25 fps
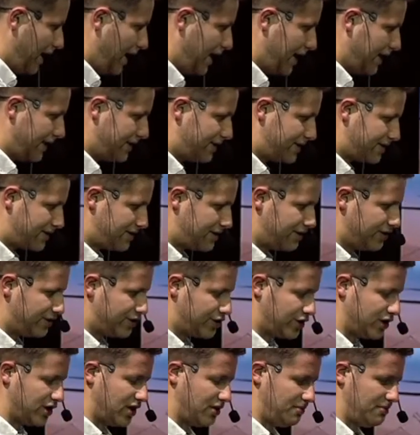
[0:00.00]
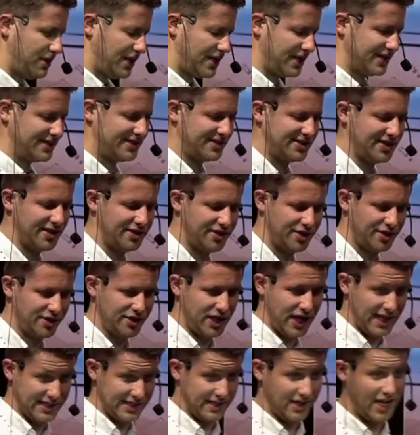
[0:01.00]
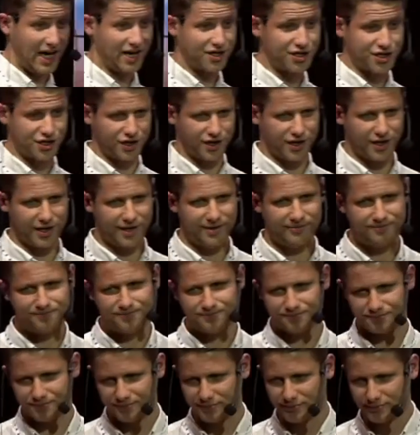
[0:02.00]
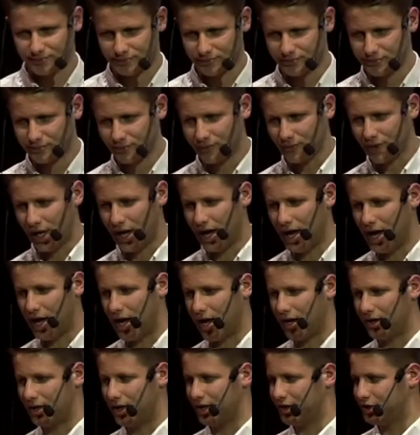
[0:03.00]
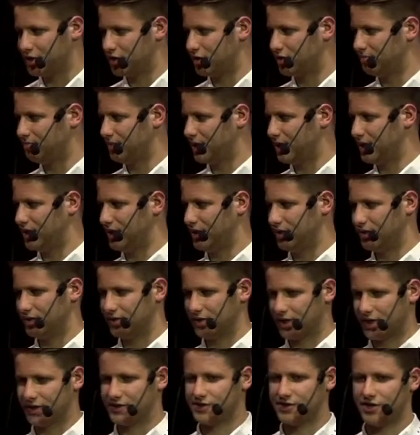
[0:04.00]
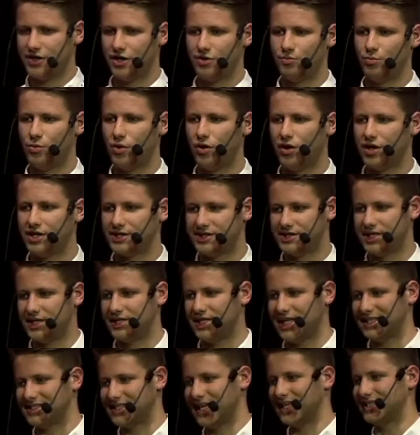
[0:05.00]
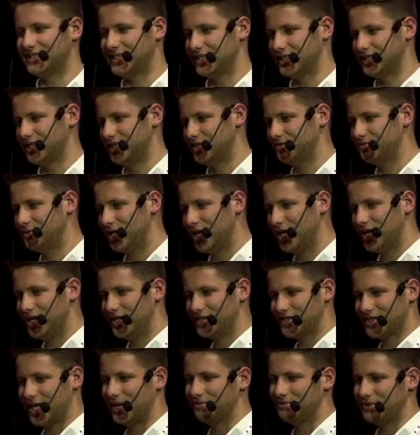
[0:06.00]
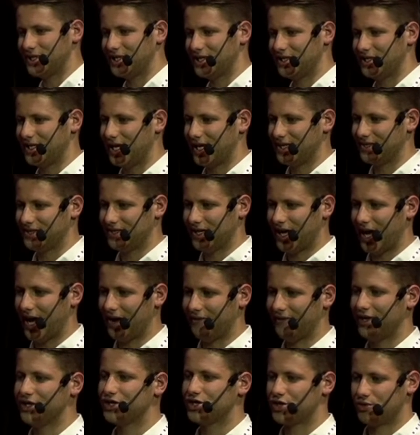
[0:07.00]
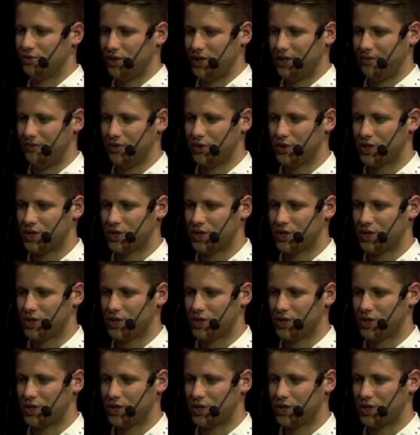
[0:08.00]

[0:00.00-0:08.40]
it shouldn't be considered as a luxury. It should be considered more as a necessity, something that eventually will